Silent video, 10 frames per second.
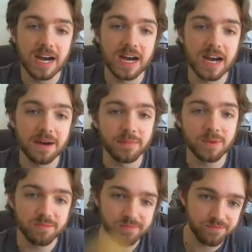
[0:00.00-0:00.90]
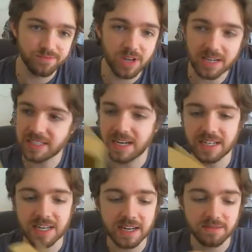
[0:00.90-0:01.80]

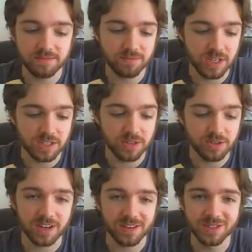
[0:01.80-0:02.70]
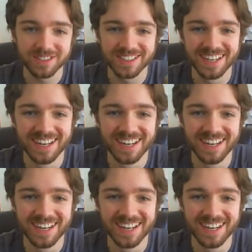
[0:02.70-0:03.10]
1988 says here in the cover.